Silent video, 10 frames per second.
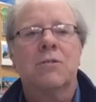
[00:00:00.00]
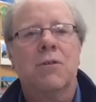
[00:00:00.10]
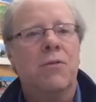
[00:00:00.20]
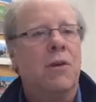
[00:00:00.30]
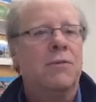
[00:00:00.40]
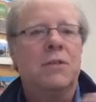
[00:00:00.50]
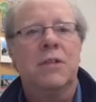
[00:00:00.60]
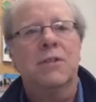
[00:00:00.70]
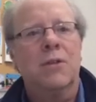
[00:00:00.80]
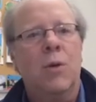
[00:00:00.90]
So if you ever
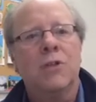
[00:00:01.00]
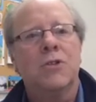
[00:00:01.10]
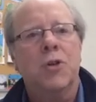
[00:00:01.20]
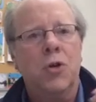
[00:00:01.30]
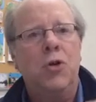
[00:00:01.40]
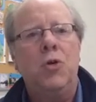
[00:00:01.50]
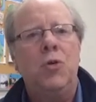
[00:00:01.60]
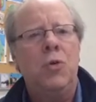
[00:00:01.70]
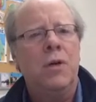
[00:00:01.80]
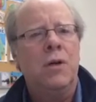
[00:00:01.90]
see this question,
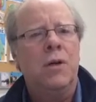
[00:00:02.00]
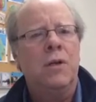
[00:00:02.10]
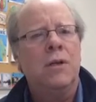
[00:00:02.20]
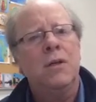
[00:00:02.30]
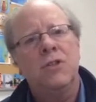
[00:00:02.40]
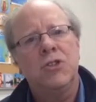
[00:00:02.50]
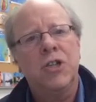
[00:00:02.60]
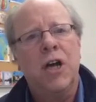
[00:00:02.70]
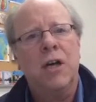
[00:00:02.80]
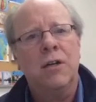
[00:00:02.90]
who is
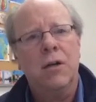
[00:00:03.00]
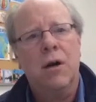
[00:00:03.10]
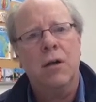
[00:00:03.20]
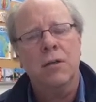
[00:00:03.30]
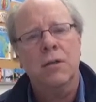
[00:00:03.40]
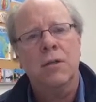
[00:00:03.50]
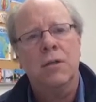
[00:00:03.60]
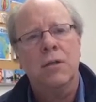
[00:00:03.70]
John Galt?